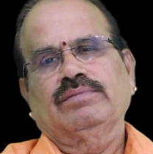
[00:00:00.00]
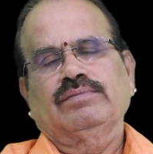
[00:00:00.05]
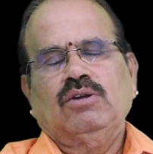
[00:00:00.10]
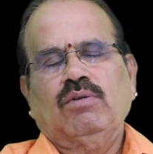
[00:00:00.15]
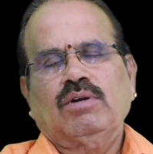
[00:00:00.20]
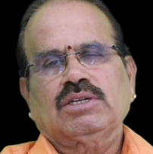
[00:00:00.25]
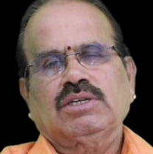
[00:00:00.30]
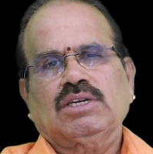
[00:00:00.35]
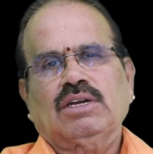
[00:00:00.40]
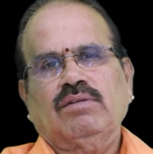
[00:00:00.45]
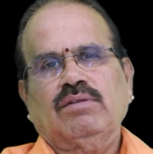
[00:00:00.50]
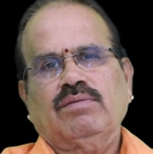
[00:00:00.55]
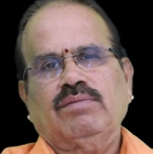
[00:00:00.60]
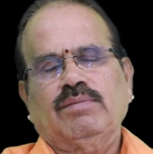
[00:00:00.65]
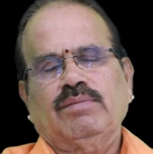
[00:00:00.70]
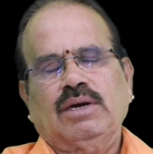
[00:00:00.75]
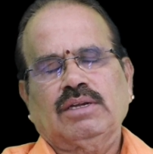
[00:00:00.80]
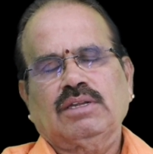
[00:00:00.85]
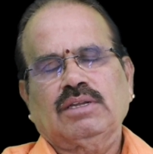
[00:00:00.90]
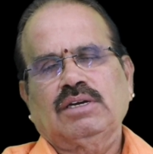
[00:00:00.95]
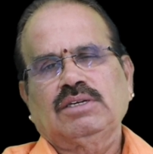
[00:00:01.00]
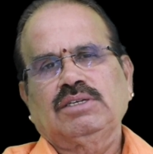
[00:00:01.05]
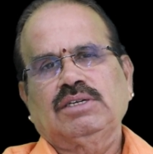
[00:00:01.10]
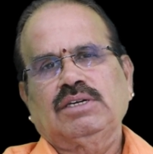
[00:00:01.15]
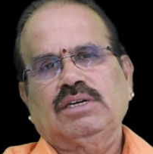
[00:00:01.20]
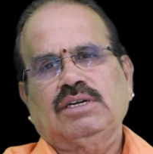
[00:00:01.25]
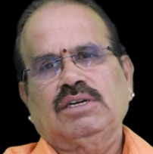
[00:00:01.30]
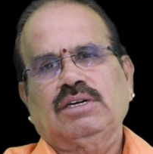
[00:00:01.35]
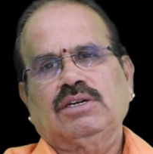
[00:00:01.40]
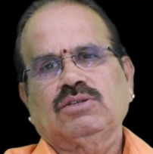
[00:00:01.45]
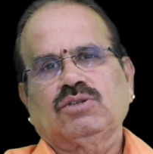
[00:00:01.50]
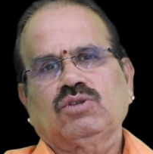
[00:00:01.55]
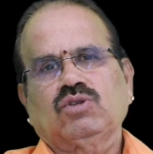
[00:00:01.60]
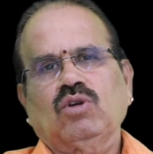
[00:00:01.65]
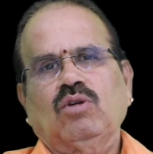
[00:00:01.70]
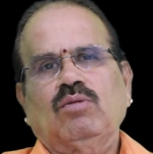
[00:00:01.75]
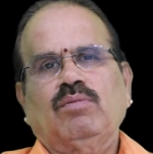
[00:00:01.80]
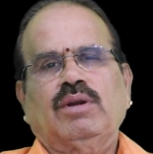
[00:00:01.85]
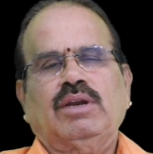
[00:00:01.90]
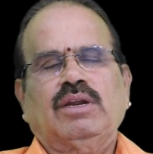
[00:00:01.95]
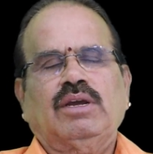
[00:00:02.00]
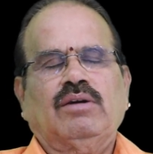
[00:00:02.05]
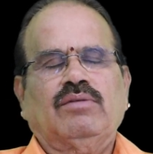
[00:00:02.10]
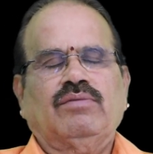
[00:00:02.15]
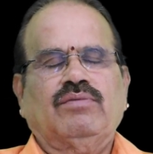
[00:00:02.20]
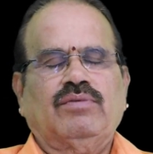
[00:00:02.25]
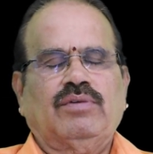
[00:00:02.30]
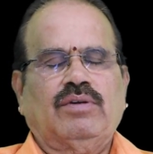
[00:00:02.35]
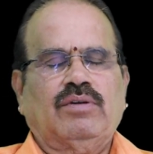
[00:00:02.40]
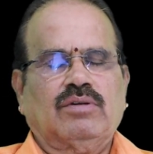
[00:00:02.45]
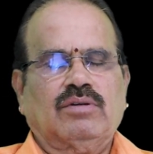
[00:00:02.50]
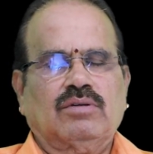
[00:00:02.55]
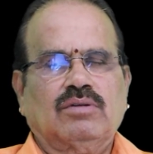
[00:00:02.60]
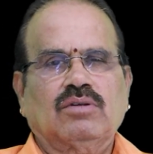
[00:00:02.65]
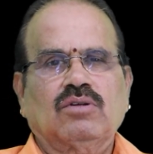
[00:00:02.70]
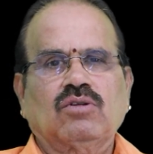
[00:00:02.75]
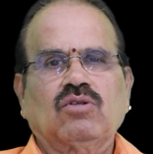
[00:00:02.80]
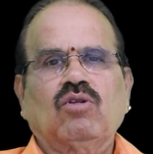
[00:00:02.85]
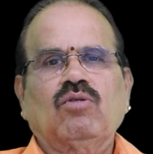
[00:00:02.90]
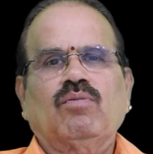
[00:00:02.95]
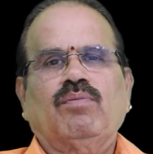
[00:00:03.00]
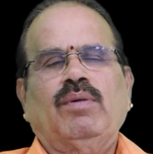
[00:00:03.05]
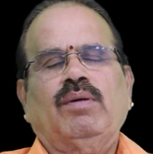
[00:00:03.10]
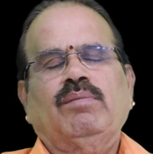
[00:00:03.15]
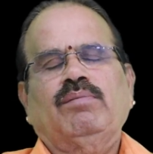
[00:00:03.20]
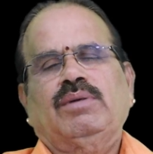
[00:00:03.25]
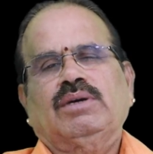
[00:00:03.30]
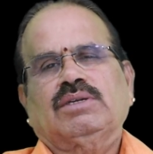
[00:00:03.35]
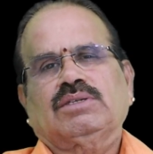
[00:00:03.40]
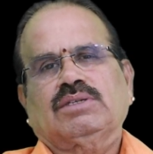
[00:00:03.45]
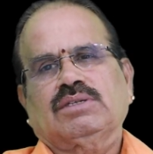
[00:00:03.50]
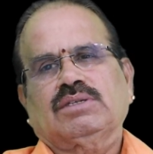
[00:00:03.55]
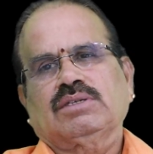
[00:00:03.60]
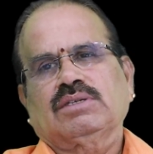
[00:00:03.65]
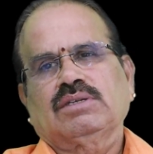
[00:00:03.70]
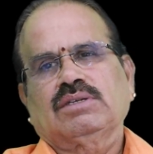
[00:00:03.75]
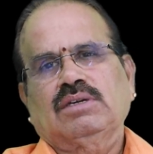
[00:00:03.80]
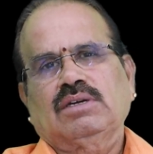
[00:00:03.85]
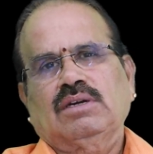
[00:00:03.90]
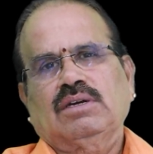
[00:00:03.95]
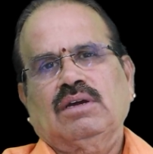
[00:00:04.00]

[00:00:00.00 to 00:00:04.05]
Yourself, Mataji, and so many of your group members